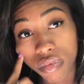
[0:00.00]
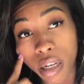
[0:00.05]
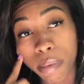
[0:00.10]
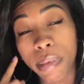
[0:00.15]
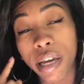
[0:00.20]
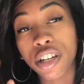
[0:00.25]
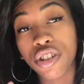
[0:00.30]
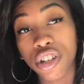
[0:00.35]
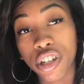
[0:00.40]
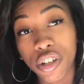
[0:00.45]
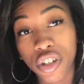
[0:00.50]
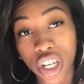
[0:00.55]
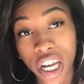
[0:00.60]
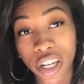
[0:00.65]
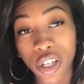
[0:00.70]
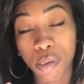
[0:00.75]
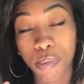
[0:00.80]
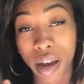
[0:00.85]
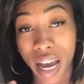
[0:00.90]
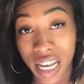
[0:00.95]
Make sure you
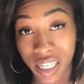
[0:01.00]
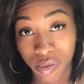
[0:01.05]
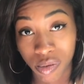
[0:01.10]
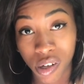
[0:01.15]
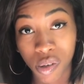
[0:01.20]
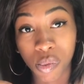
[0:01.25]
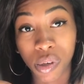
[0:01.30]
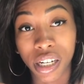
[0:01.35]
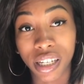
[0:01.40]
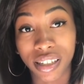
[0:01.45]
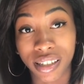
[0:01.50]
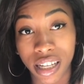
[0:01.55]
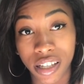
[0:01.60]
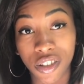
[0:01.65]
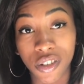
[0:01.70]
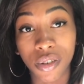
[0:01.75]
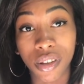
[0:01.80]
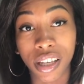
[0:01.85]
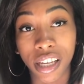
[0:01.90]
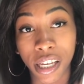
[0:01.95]
change your password when it
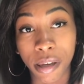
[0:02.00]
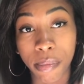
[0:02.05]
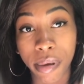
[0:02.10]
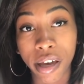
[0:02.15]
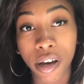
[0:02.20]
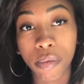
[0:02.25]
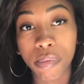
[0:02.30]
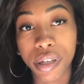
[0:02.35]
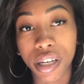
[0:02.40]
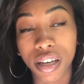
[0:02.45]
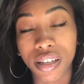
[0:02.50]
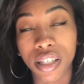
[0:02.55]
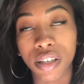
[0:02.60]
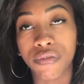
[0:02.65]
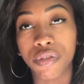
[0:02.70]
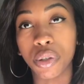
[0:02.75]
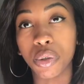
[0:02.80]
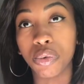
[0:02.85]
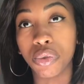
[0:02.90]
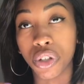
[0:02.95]
sends you the email because
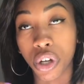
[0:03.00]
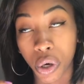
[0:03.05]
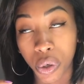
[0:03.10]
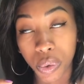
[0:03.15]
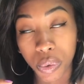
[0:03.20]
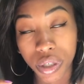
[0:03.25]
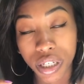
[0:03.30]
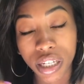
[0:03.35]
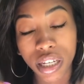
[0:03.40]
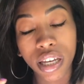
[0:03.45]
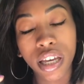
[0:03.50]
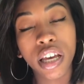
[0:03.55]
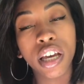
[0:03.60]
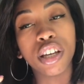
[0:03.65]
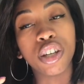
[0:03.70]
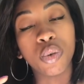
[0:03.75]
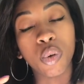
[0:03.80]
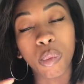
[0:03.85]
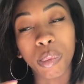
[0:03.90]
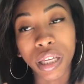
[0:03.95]
if you don't,
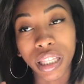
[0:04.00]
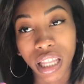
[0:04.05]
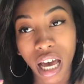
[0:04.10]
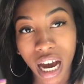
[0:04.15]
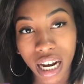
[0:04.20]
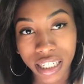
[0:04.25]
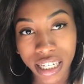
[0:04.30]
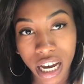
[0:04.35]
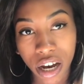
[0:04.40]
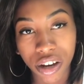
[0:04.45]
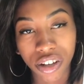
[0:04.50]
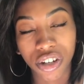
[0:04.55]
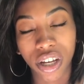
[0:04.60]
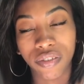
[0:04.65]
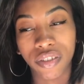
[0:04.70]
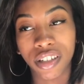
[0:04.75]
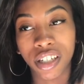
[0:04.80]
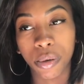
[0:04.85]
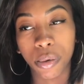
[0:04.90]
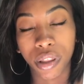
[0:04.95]
you will be locked out and you
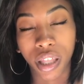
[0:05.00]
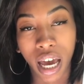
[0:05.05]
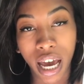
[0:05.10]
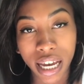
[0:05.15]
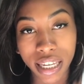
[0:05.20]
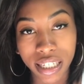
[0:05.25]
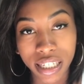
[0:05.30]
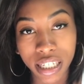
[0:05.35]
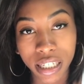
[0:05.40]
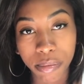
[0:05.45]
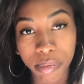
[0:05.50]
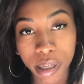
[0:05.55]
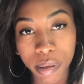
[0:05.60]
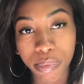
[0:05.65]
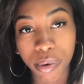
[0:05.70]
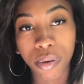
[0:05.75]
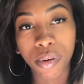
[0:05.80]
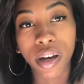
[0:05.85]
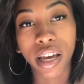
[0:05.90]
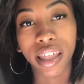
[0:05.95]
have to deal with IT
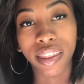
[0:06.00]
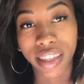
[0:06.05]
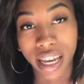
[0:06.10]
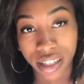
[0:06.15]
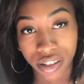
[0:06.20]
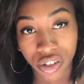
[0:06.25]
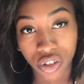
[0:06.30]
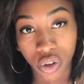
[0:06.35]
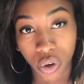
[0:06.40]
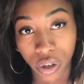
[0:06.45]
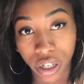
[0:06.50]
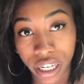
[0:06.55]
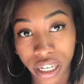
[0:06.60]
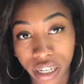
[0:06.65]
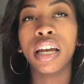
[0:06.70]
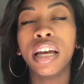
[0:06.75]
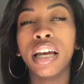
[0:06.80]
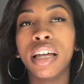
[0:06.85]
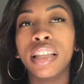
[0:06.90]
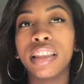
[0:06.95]
people and that's
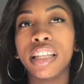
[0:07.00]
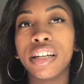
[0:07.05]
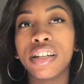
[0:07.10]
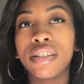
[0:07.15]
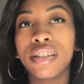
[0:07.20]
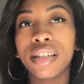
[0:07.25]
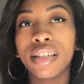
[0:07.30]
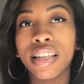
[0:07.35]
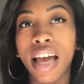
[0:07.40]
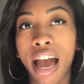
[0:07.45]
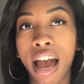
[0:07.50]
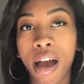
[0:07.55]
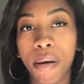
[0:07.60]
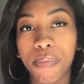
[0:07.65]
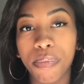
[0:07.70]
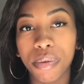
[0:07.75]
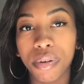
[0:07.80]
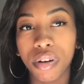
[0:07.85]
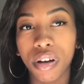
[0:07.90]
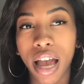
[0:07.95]
annoying. There's this
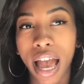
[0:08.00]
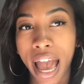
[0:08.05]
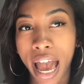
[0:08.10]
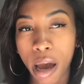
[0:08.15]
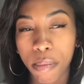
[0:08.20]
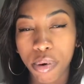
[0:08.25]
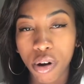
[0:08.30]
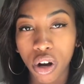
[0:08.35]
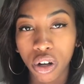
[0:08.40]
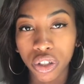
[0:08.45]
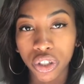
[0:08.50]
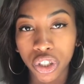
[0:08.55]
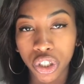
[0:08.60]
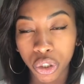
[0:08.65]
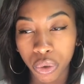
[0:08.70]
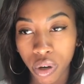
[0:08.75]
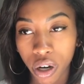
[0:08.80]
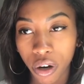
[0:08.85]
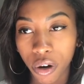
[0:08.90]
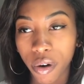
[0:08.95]
app app called
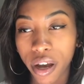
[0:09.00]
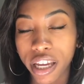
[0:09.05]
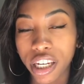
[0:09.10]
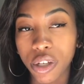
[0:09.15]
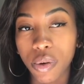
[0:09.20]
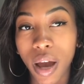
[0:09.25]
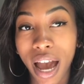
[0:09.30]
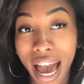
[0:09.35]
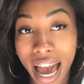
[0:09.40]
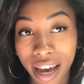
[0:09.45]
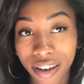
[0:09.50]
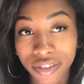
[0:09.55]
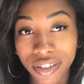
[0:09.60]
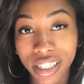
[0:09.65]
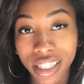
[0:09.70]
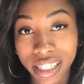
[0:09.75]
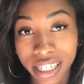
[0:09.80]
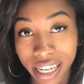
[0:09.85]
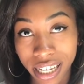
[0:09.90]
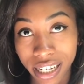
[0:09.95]
Duo and you have
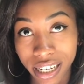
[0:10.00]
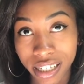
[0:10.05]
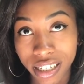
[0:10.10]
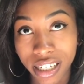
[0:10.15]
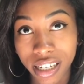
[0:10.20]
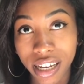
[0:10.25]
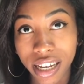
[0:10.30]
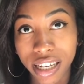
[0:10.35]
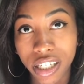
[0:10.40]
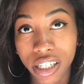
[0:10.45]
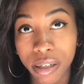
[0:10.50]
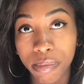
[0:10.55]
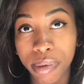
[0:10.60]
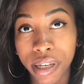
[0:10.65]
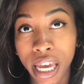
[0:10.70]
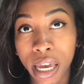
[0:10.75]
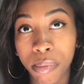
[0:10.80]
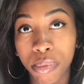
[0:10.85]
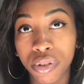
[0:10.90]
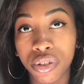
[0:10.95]
to get it to
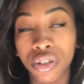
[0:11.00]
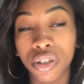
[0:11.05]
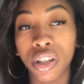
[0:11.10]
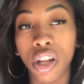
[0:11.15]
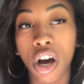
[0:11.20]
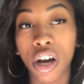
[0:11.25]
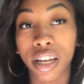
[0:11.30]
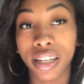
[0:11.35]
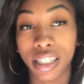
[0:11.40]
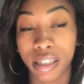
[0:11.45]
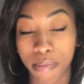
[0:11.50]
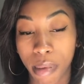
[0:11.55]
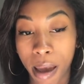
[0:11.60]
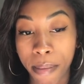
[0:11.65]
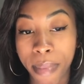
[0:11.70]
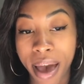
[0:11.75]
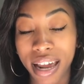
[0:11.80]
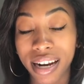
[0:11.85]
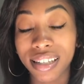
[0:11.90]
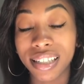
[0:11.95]
be able to log into
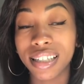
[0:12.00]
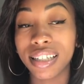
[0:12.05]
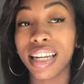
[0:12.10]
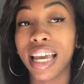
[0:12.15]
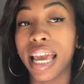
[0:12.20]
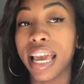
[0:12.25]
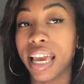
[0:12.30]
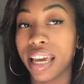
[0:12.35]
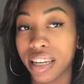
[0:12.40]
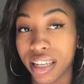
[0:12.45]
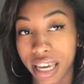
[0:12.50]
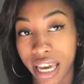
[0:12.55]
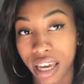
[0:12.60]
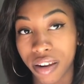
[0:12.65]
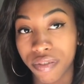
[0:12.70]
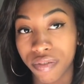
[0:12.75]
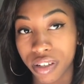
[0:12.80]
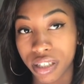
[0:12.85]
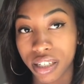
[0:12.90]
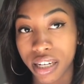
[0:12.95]
My Madison and
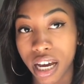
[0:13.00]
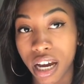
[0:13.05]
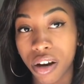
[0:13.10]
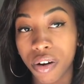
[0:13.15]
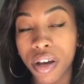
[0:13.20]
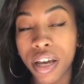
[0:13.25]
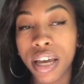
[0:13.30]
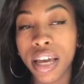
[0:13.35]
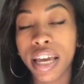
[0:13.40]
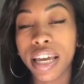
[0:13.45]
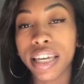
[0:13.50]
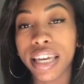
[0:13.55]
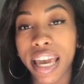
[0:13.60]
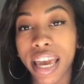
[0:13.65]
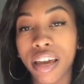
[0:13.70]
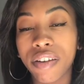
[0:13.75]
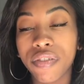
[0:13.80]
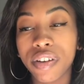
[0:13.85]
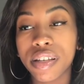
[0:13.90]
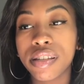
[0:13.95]
Canvas now.
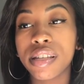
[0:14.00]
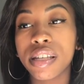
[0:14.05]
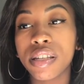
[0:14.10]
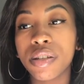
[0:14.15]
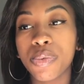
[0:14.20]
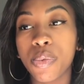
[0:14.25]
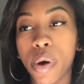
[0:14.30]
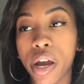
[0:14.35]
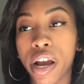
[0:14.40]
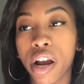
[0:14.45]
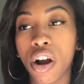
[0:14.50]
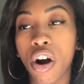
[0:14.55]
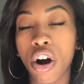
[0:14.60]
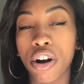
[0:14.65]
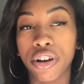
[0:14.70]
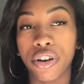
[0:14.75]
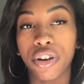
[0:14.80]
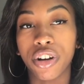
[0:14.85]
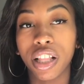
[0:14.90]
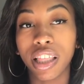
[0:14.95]
Canvas is where all
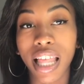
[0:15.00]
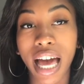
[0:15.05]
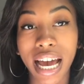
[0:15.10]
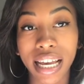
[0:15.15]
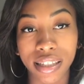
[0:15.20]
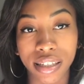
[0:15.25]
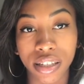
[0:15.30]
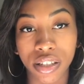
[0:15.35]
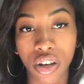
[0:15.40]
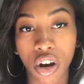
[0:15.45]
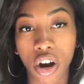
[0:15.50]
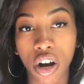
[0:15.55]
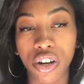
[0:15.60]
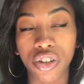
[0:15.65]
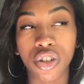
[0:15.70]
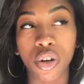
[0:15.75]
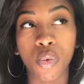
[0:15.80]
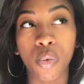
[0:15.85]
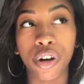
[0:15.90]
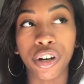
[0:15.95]
your classes are,
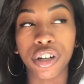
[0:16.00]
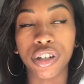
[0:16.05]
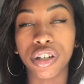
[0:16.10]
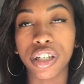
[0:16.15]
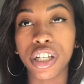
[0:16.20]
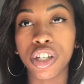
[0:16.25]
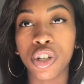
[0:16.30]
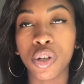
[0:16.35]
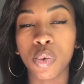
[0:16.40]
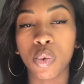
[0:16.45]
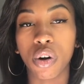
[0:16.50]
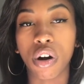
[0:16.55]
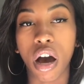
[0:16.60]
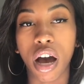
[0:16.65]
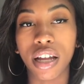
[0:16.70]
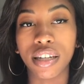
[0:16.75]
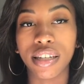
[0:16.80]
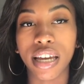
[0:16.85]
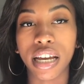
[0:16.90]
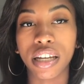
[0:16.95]
so where your teachers will
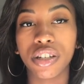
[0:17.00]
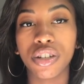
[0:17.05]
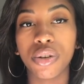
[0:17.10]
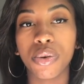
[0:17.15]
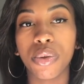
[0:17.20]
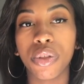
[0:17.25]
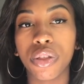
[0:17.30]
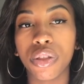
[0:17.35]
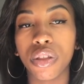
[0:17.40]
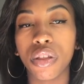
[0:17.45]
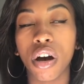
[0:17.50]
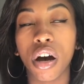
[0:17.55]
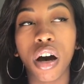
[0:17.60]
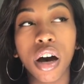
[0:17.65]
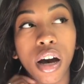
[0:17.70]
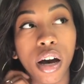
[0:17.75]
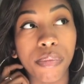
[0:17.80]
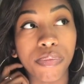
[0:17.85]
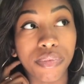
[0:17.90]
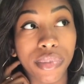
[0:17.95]
contact you
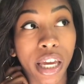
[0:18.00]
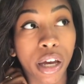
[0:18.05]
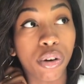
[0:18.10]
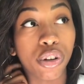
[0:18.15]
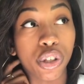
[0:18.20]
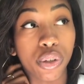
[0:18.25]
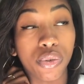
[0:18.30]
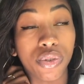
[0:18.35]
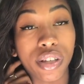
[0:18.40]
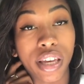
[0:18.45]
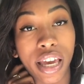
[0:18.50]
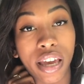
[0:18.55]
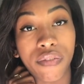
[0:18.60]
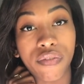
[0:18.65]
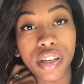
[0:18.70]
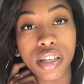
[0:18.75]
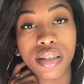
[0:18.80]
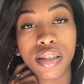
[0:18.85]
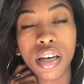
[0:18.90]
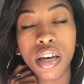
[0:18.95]
um, they'll use
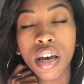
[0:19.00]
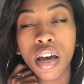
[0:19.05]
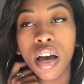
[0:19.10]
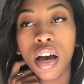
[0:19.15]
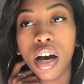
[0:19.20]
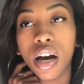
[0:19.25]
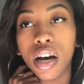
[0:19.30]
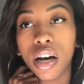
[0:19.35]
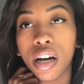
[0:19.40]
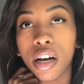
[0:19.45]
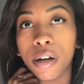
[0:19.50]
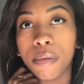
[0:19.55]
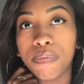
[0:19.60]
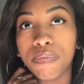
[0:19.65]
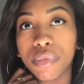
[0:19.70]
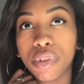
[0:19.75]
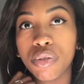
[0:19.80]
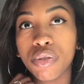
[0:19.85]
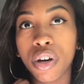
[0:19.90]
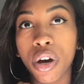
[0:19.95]
Canvas.
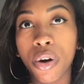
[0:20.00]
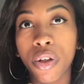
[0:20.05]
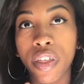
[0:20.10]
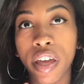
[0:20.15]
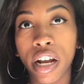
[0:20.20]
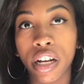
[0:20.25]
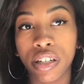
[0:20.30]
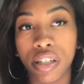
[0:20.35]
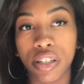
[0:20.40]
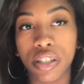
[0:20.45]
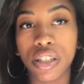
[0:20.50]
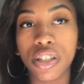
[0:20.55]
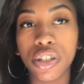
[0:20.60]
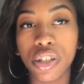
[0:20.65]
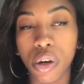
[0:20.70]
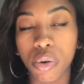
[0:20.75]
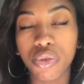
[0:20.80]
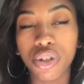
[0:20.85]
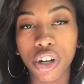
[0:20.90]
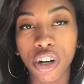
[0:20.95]
Um, you go there to,
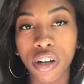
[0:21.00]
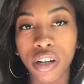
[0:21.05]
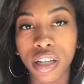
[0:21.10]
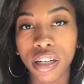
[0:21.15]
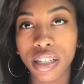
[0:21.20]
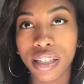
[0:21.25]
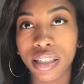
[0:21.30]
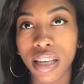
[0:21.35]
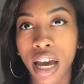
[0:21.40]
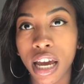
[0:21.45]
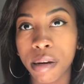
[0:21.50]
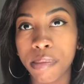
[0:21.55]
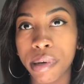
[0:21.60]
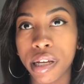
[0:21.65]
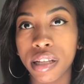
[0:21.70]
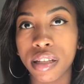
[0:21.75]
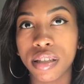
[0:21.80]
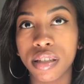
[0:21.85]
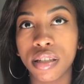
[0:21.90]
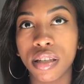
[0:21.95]
you know, turn in
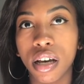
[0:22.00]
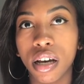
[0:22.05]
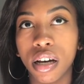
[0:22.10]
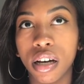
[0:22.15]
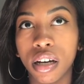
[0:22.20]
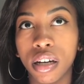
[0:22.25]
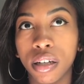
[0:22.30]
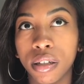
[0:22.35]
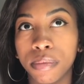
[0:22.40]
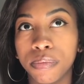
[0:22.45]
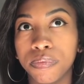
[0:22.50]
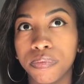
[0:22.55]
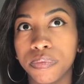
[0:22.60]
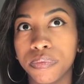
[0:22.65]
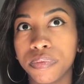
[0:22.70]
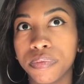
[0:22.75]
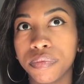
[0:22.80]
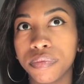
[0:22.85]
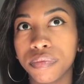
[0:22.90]
assignments. Um,